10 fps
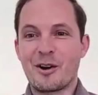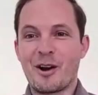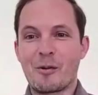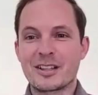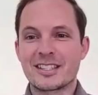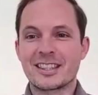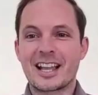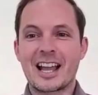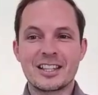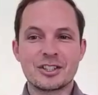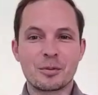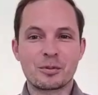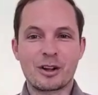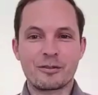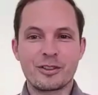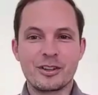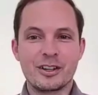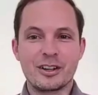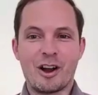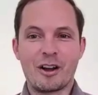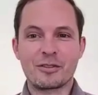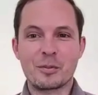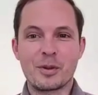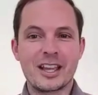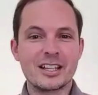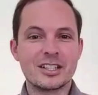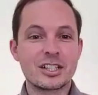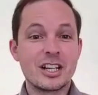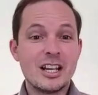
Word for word: I wasn't the guy that jumped off the off the page.